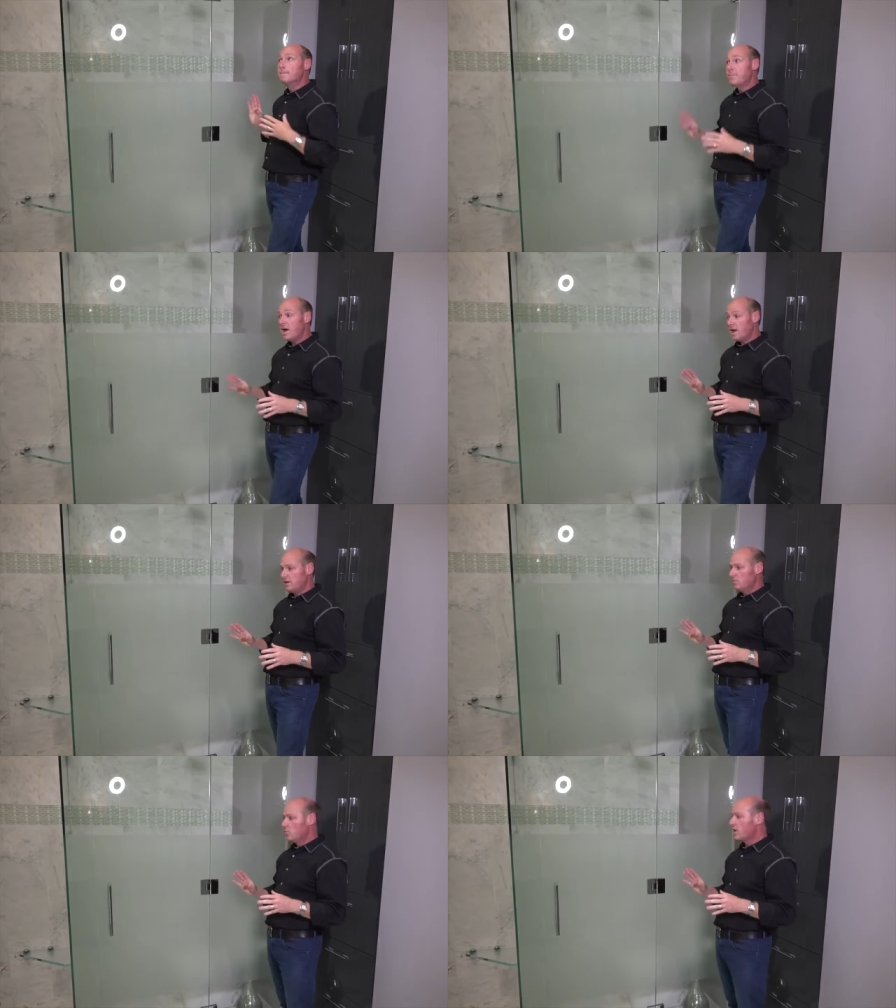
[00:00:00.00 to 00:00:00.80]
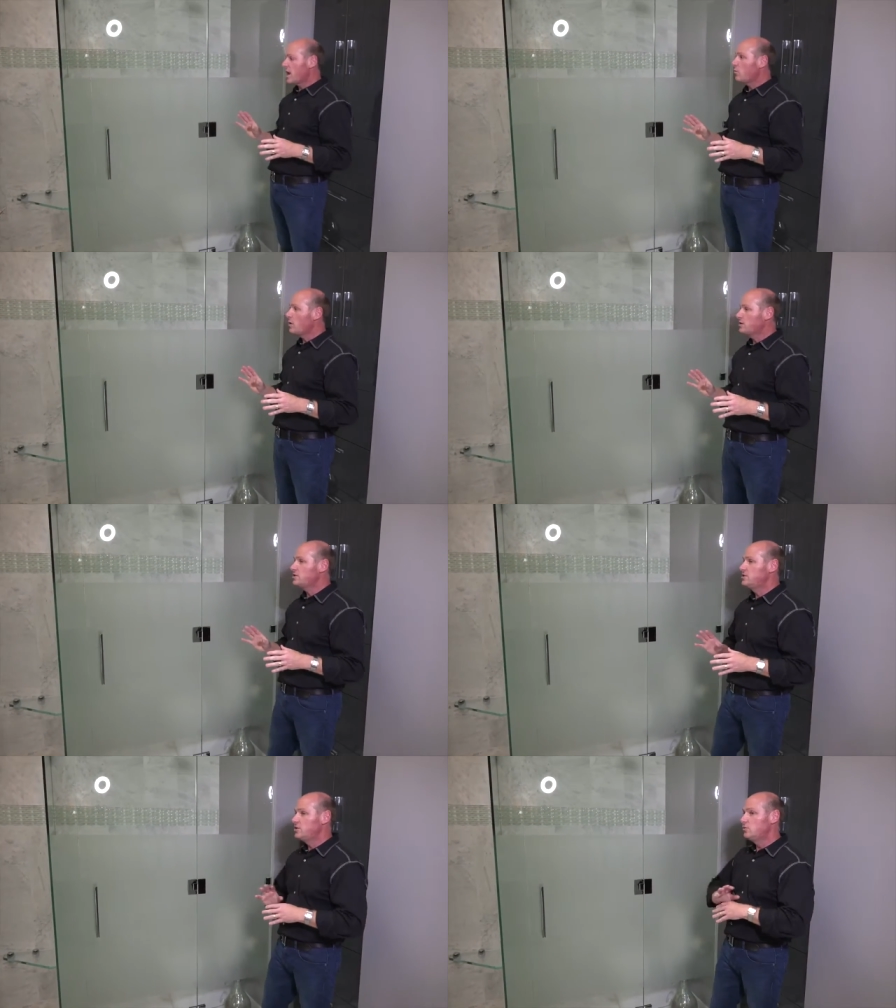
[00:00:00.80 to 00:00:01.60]
But what I wanted
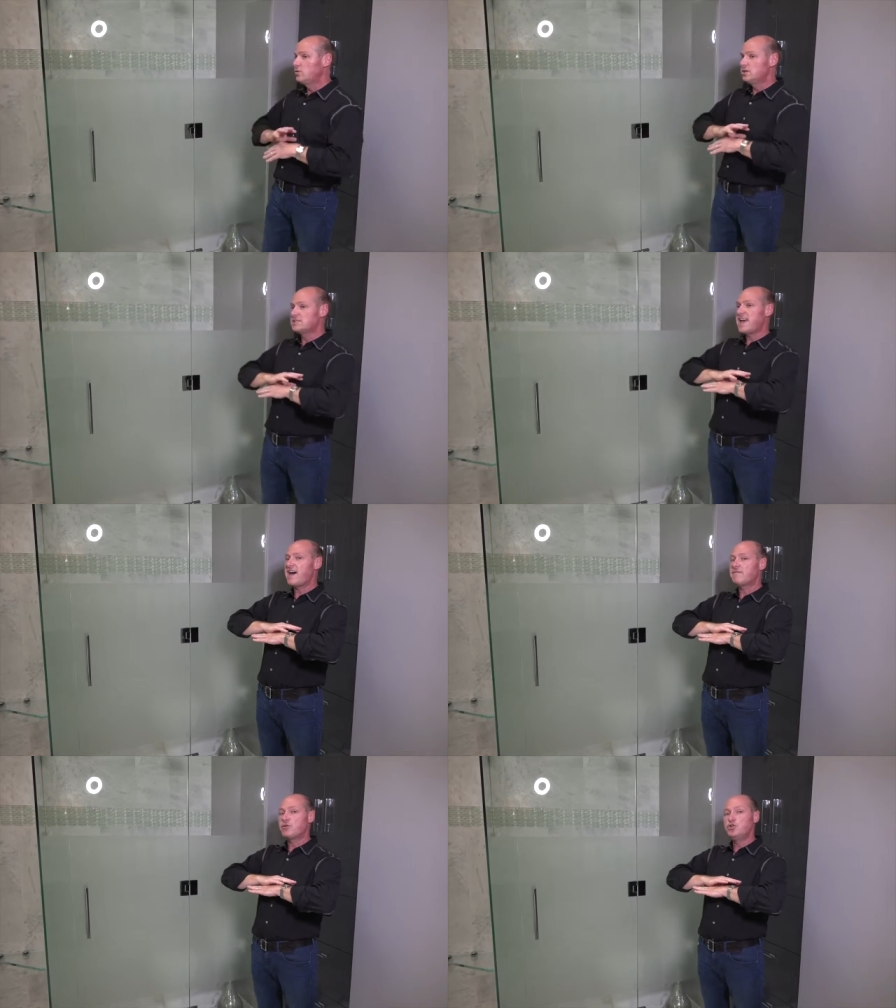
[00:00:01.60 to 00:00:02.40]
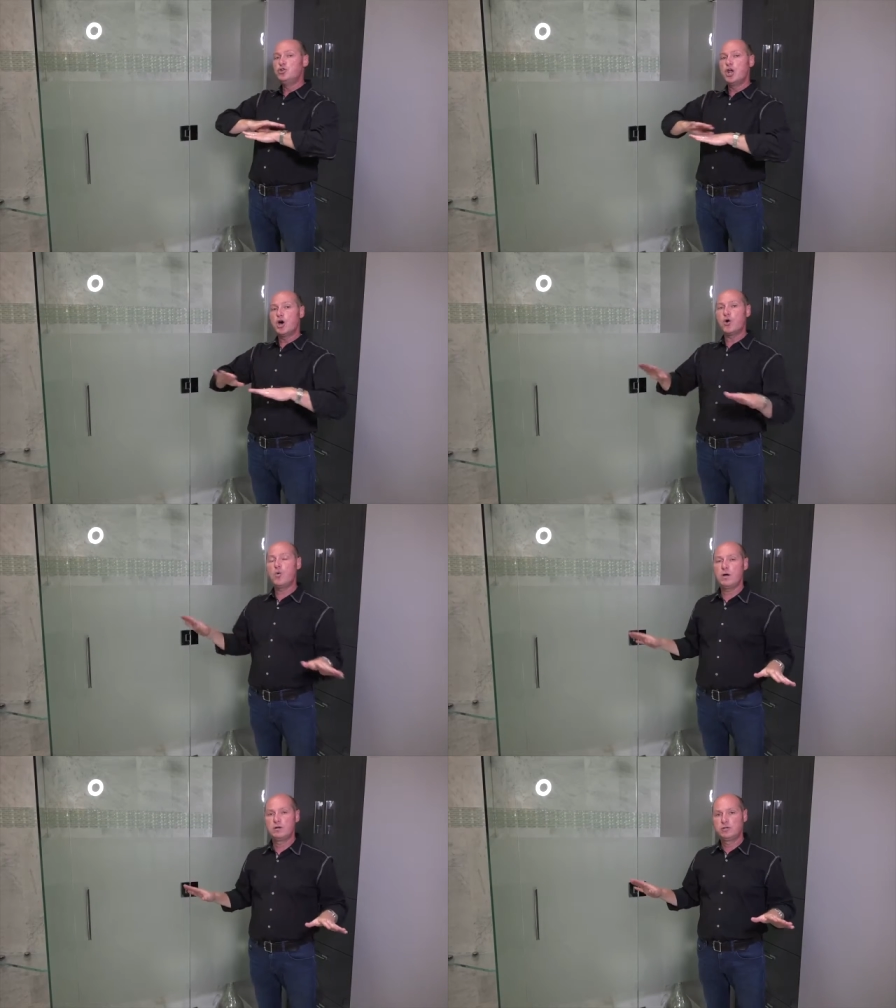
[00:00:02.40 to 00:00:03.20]
to do was have
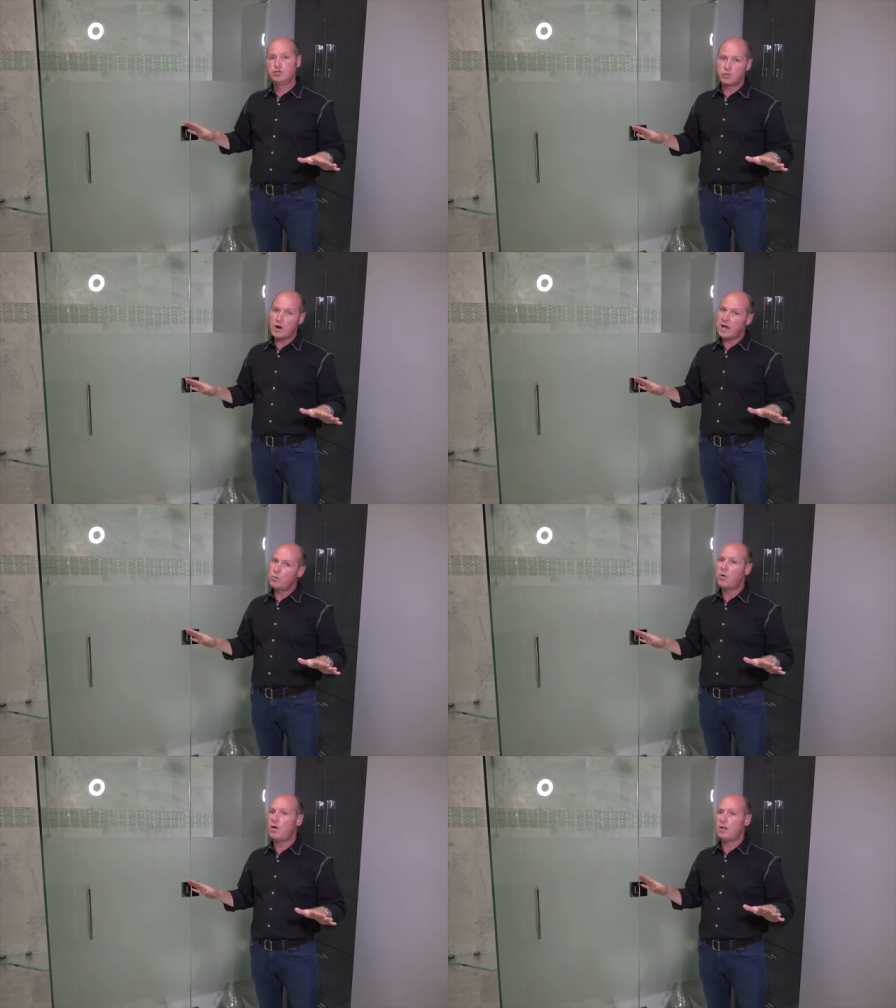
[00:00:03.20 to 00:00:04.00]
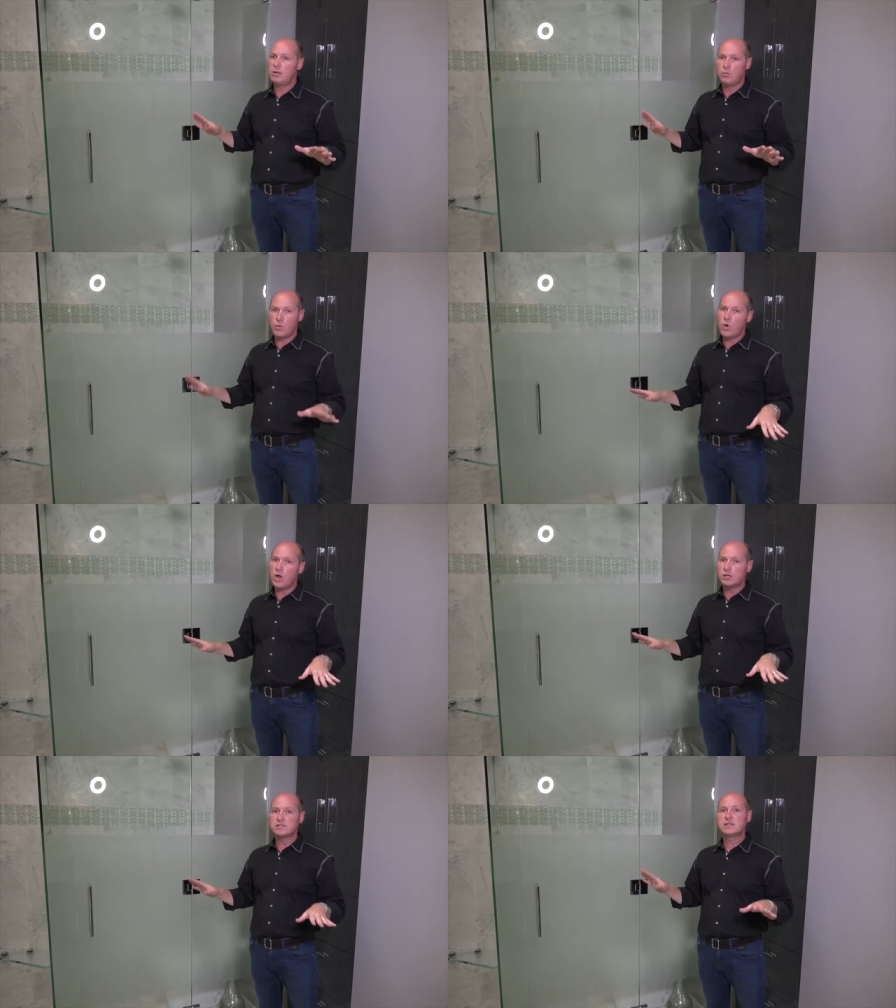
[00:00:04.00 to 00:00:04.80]
no drywall
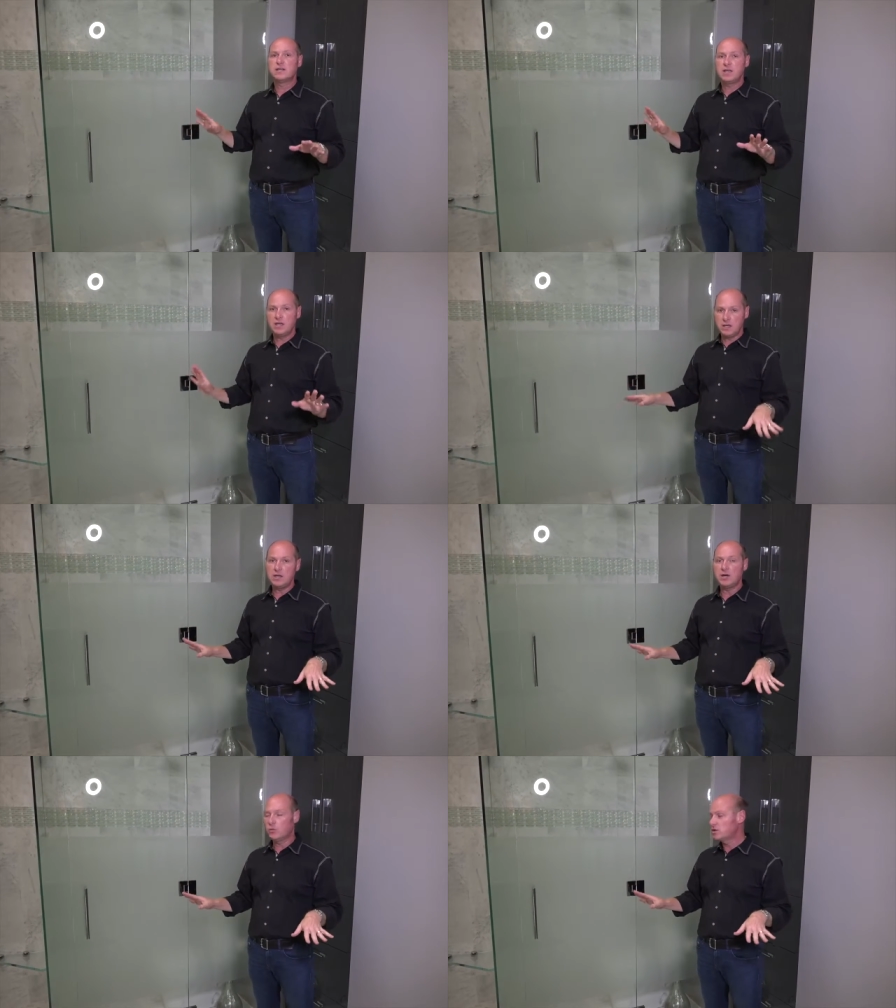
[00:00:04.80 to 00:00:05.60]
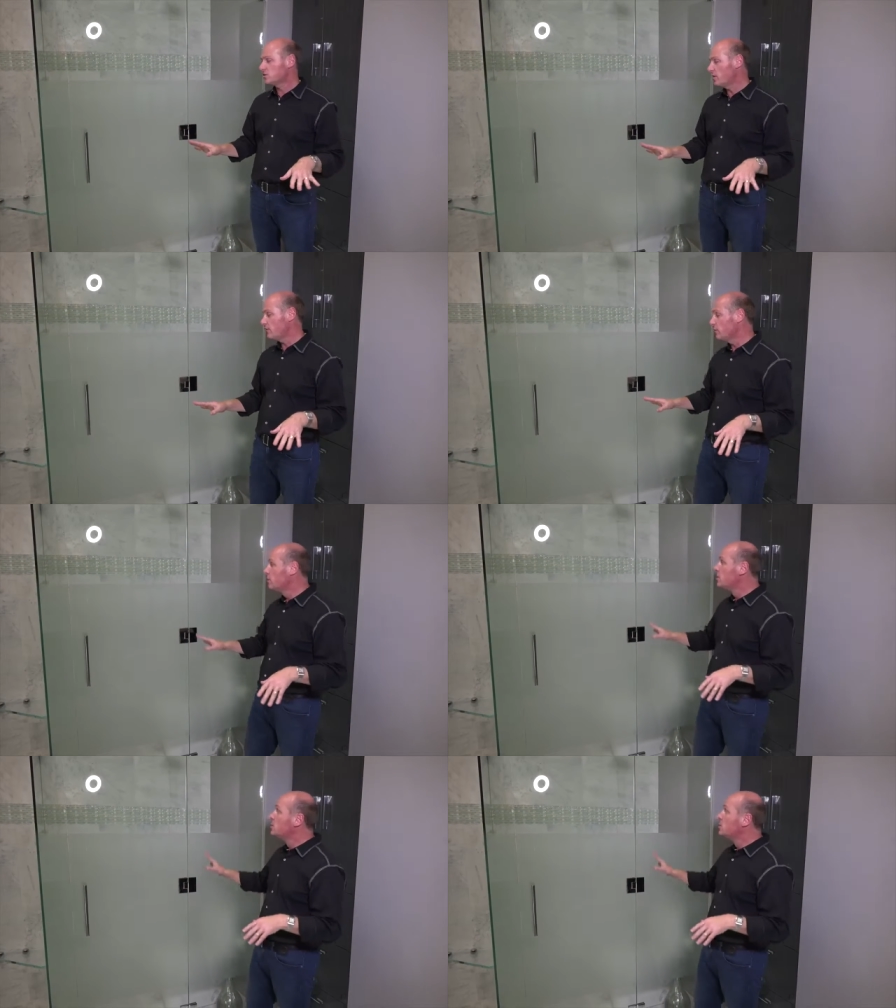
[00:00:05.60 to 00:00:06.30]
walls in here whatsoever.